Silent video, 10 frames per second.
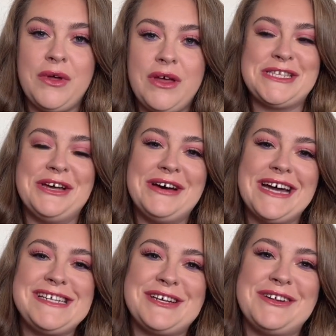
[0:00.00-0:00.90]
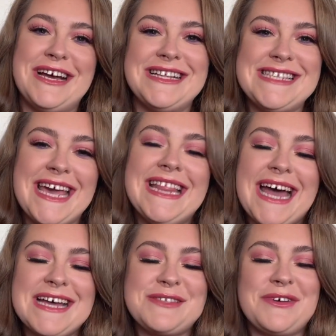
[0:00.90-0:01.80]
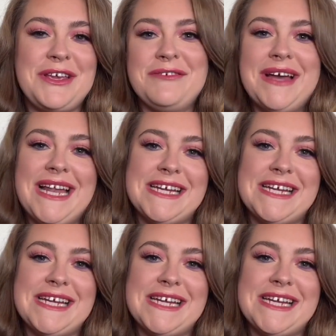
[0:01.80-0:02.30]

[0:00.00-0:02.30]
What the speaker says: So I don't take that as what you will.